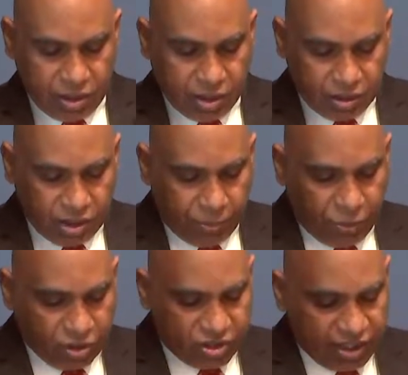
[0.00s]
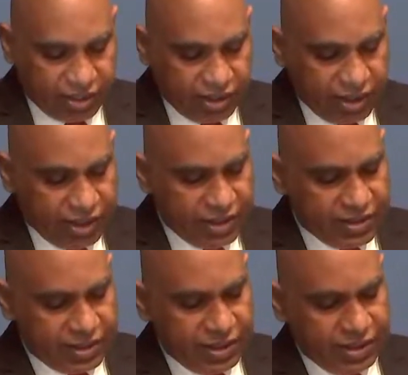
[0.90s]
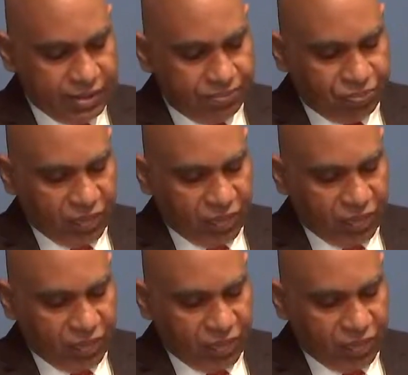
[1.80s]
The apostate is in